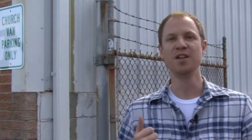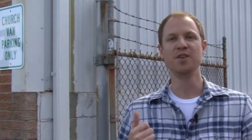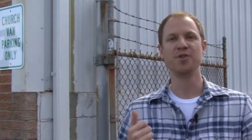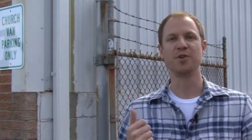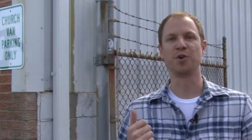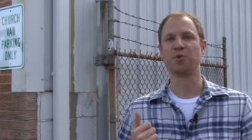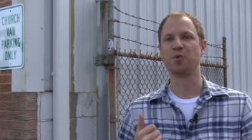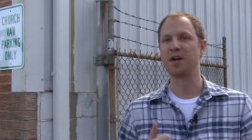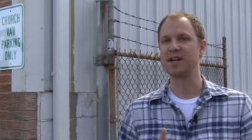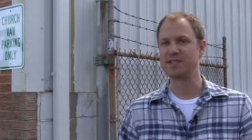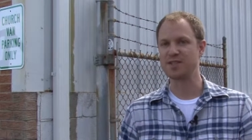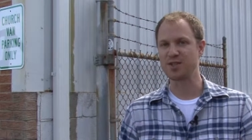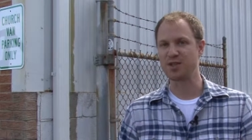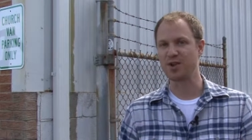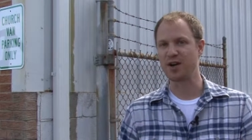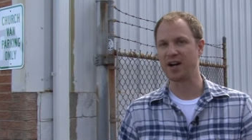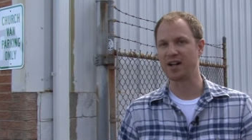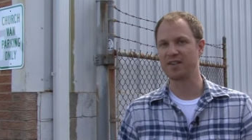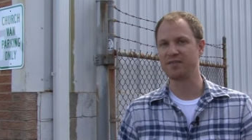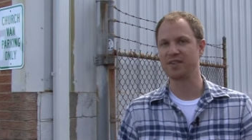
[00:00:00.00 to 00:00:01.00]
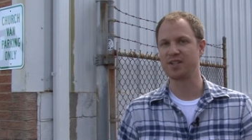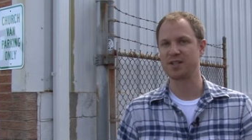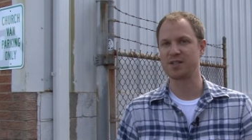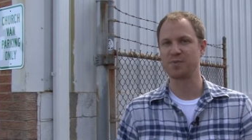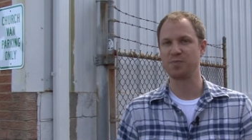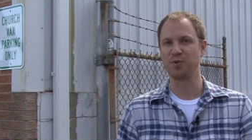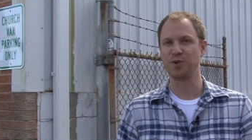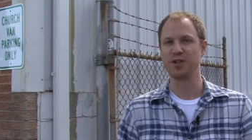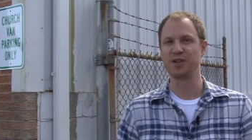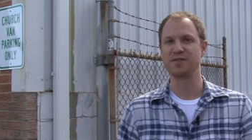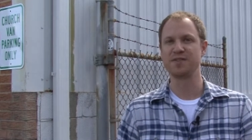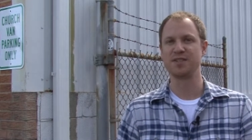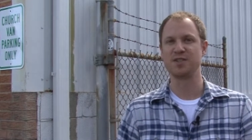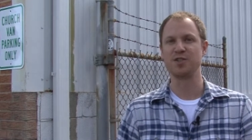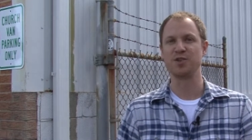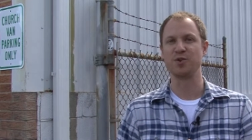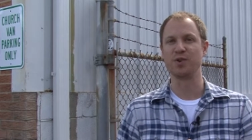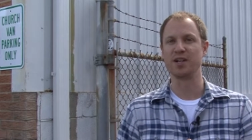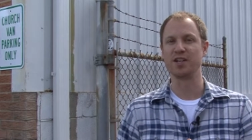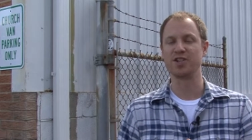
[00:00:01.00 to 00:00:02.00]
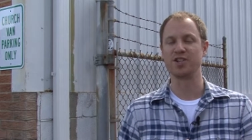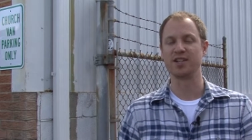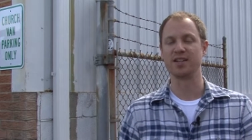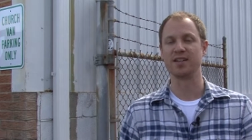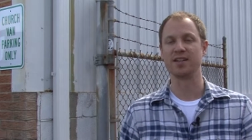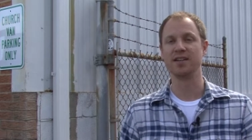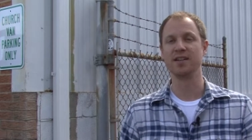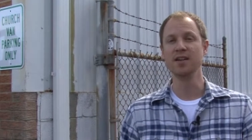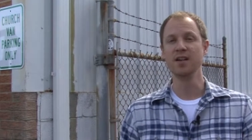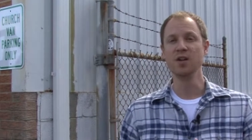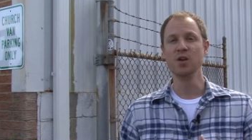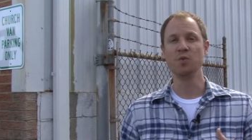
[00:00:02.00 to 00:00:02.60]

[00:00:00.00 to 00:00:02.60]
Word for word: the rescue out of an exploitative situation.